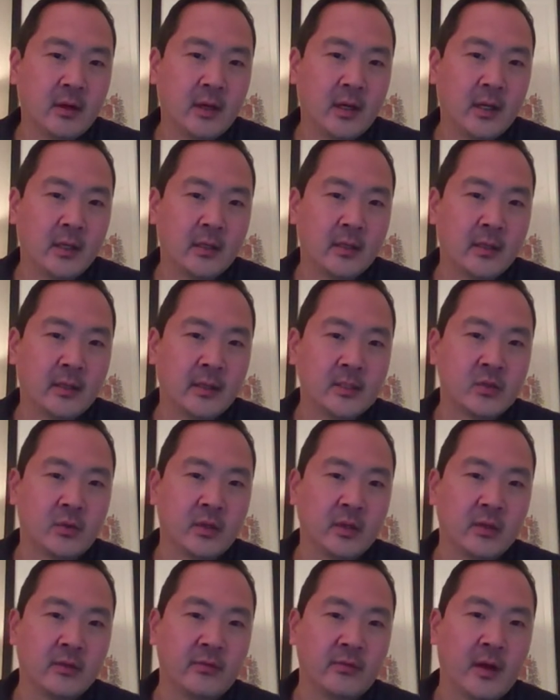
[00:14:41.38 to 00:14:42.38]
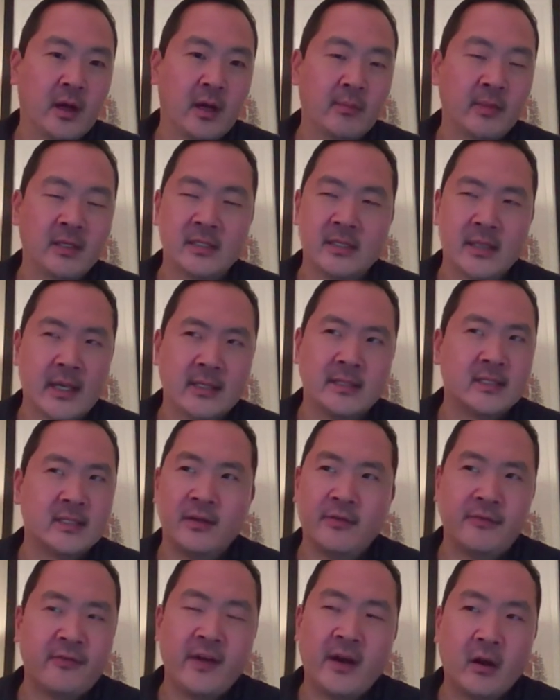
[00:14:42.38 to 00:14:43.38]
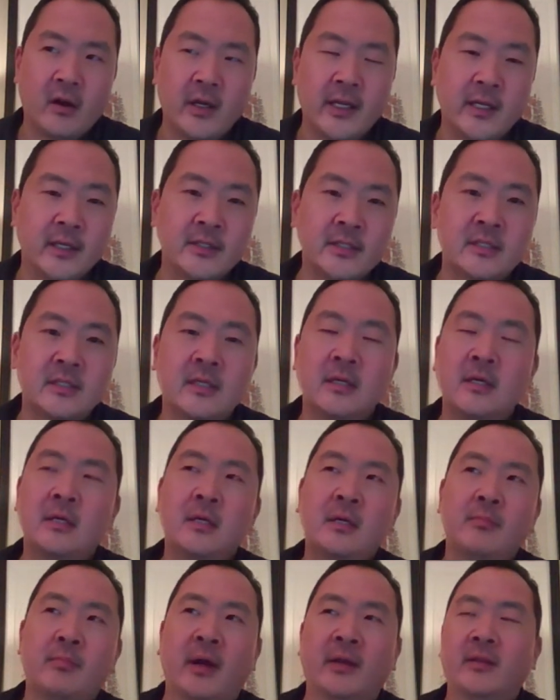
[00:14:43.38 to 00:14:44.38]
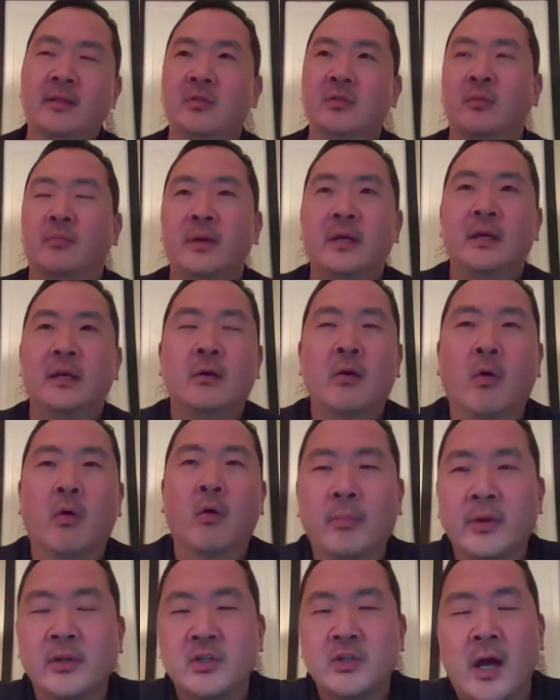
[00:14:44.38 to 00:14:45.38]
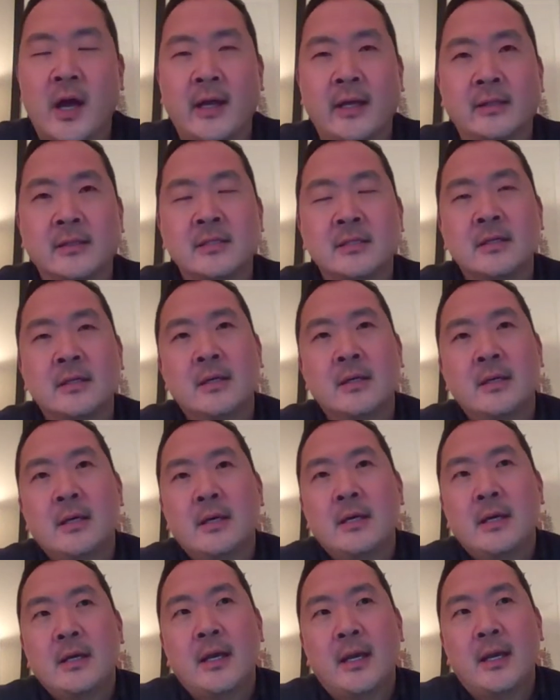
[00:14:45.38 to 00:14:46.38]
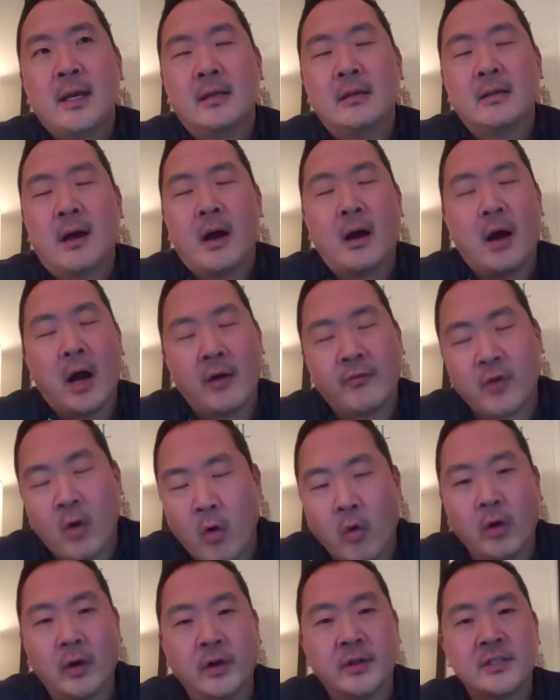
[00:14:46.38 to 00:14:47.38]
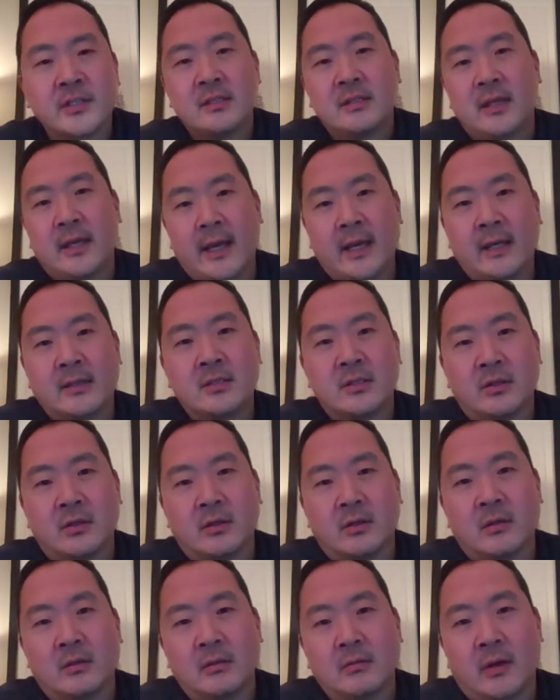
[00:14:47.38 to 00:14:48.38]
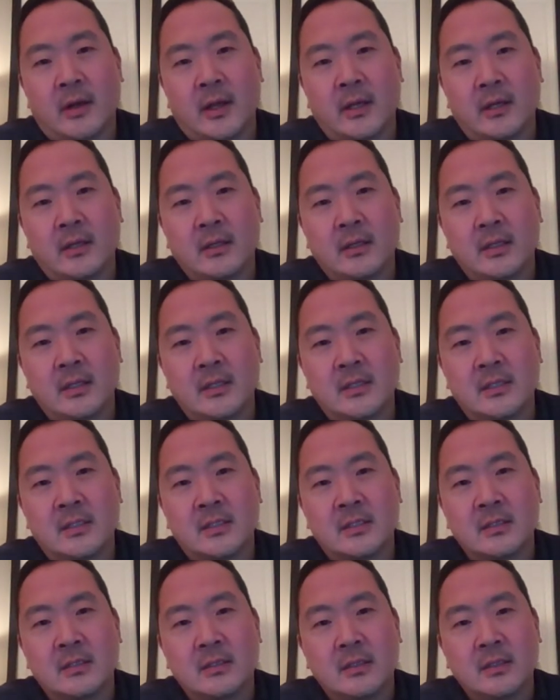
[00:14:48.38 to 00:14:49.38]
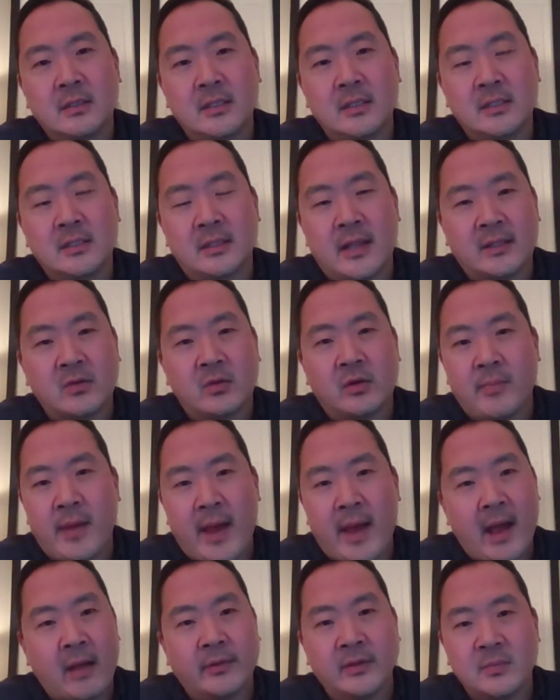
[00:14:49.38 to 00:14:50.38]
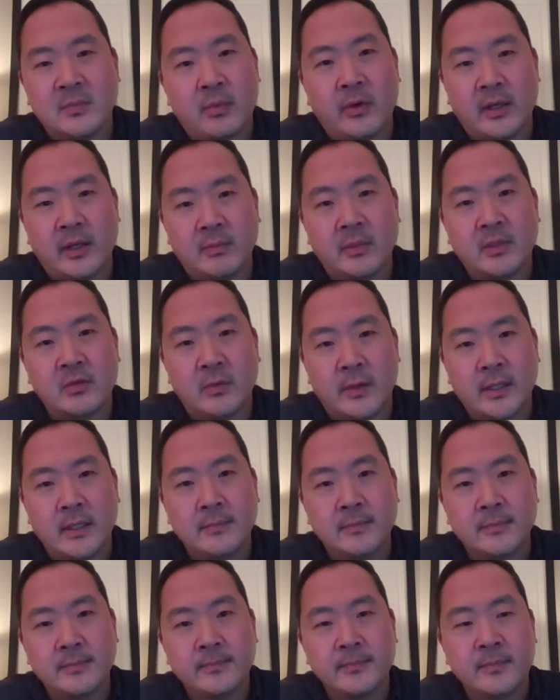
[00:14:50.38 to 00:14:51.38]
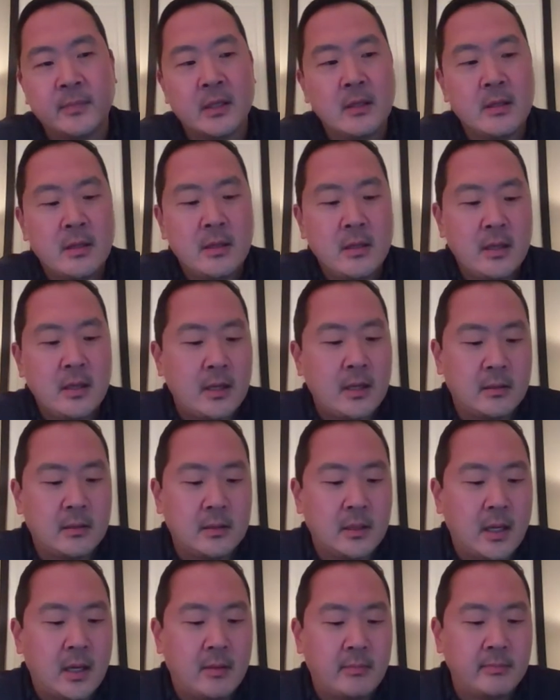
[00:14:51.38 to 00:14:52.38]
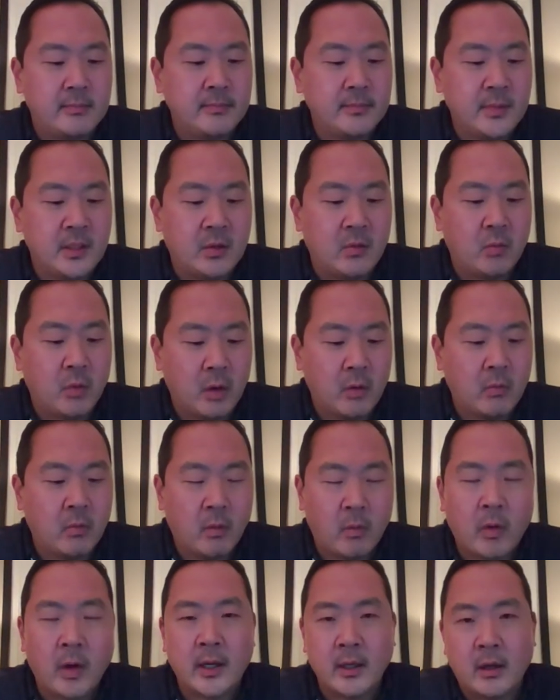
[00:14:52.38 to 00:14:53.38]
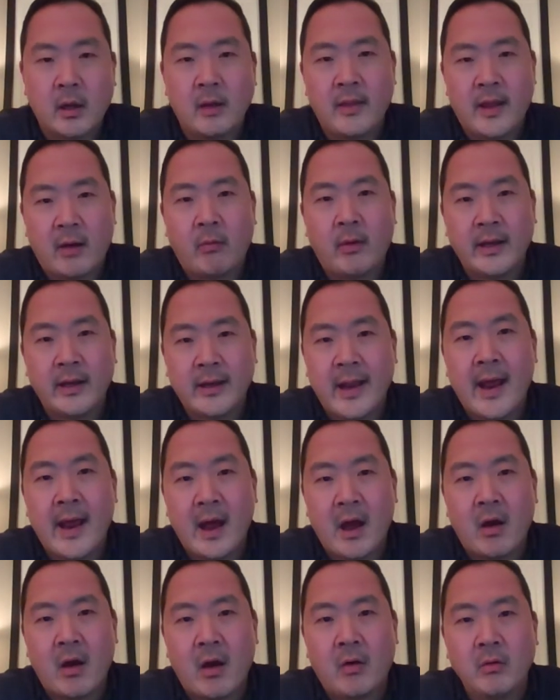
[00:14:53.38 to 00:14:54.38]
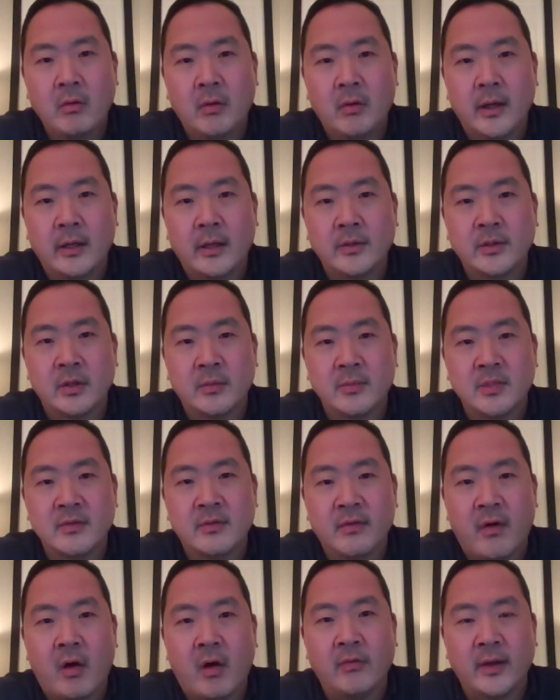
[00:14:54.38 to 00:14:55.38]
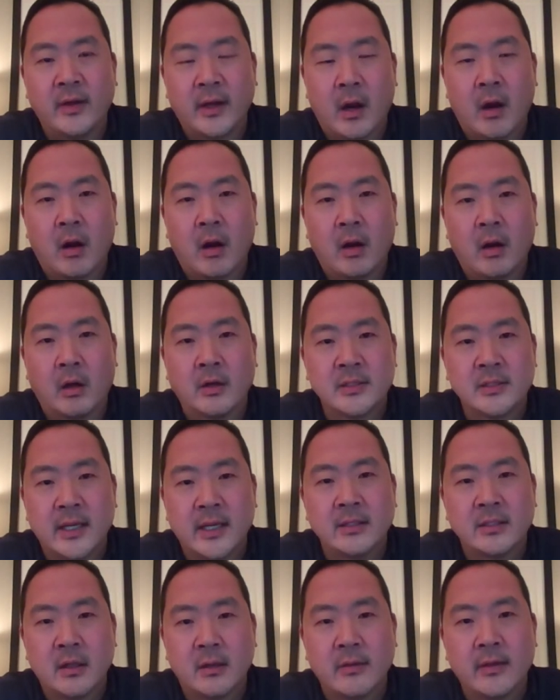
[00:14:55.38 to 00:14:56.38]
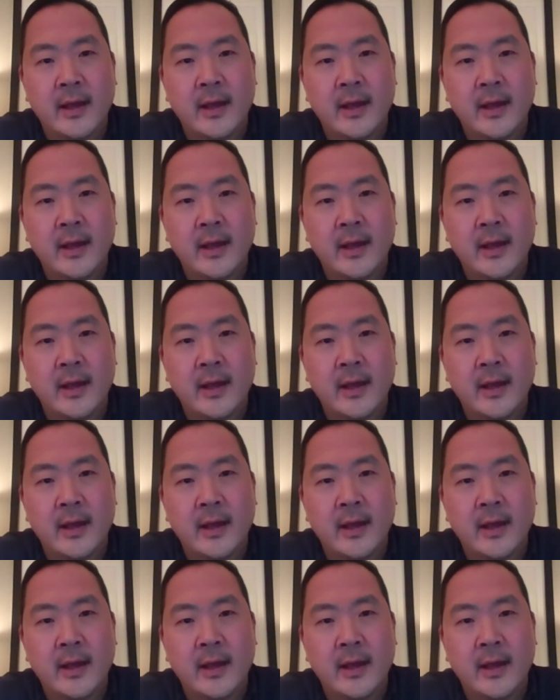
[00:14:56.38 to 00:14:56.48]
right? And it sort of is, and it's nefarious by these sort of big corporate giants. And of course, the answer, right, is in that sort of balance point in between. And you know, we're working on that right now, right, in terms of evolving our stance on